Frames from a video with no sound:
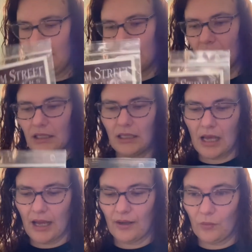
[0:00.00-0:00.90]
A
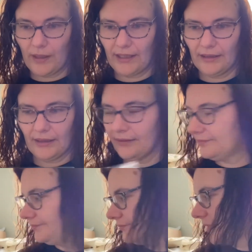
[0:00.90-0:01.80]
lot of white in there.
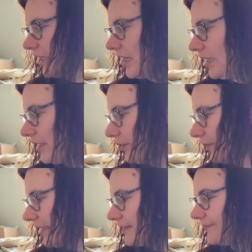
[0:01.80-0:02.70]
A lot of
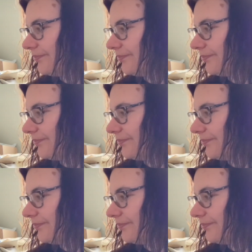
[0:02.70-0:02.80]
white.